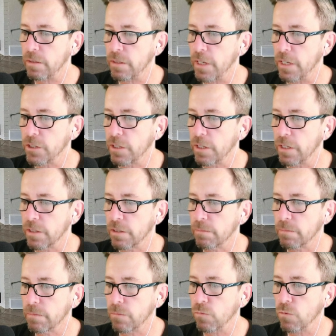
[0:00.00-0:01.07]
ditch this
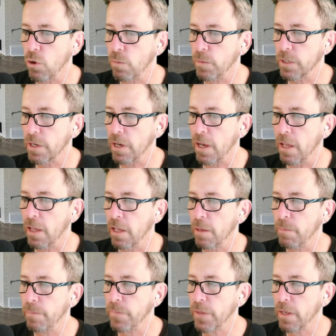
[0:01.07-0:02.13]
Roman
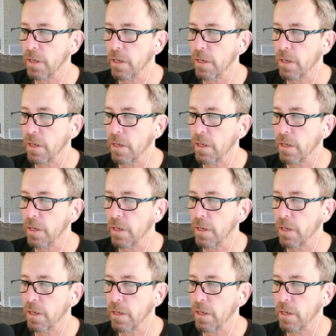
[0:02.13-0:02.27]
column